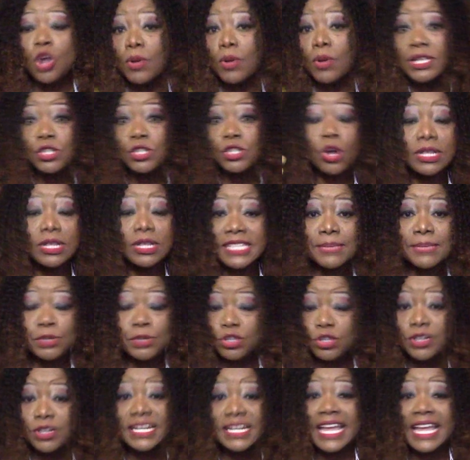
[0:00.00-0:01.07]
one told him you
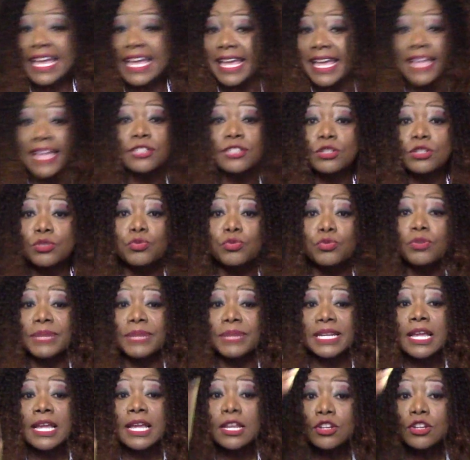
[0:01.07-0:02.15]
don't lay a hand on a
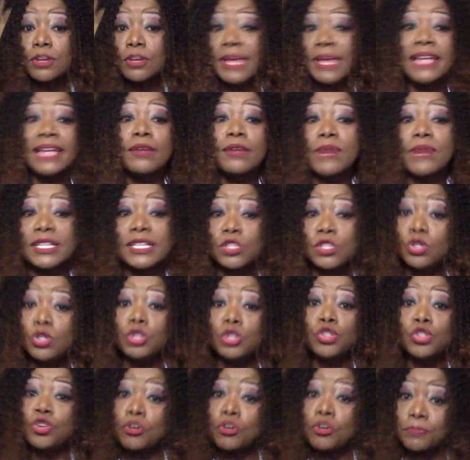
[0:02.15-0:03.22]
woman no matter what. So
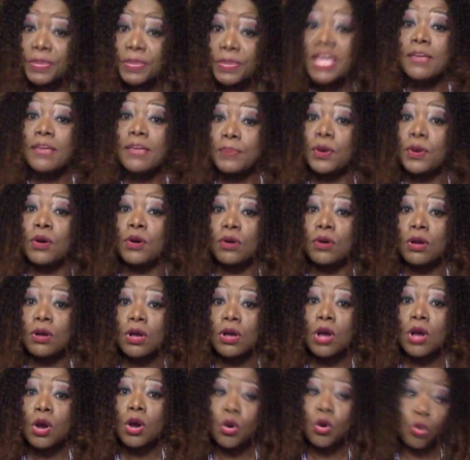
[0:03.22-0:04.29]
two people
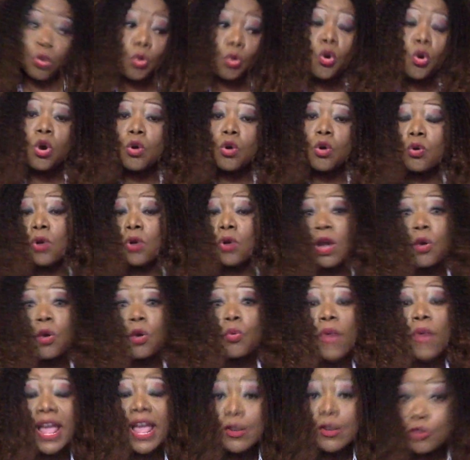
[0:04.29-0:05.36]
who
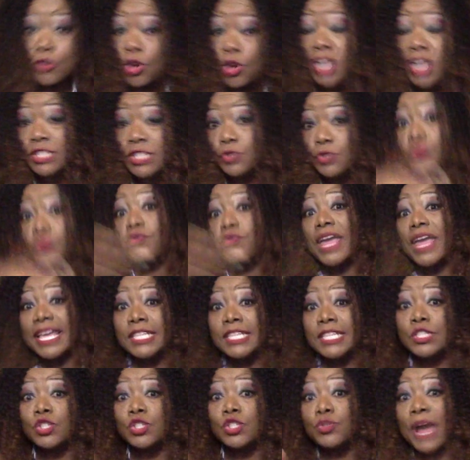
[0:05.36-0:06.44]
were not
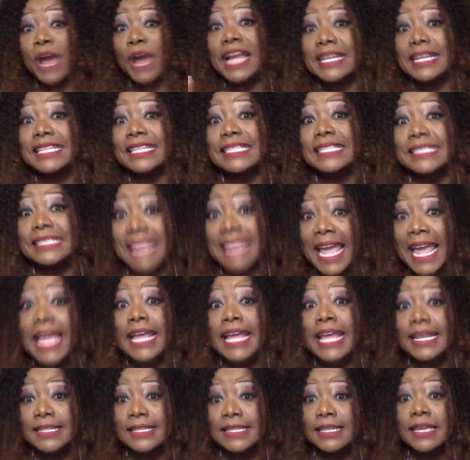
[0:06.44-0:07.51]
raised to
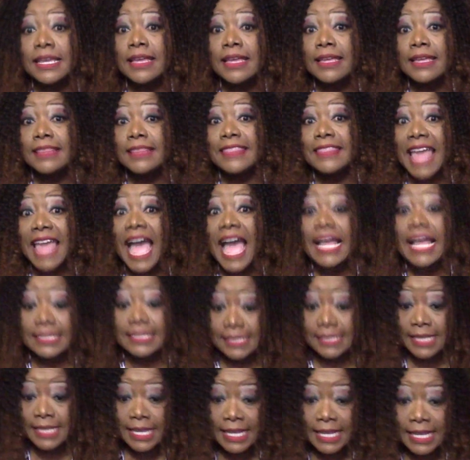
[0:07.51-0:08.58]
understand that
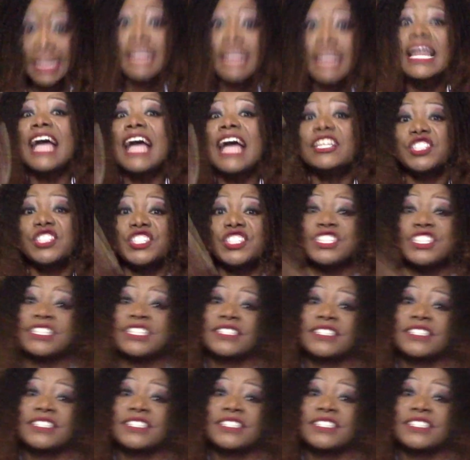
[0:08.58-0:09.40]
clashed.